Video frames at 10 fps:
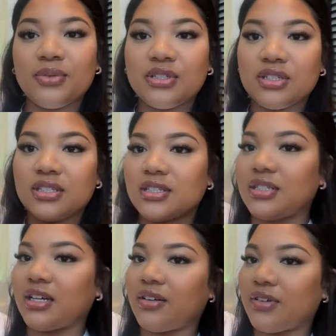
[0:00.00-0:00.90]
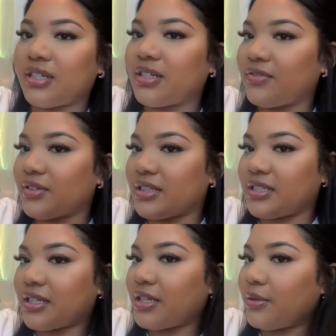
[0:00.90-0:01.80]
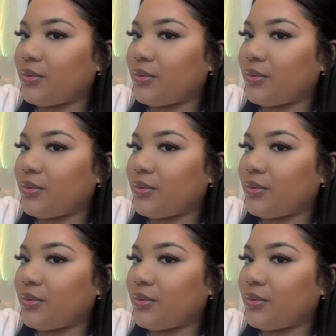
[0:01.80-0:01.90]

We just got ready for the day.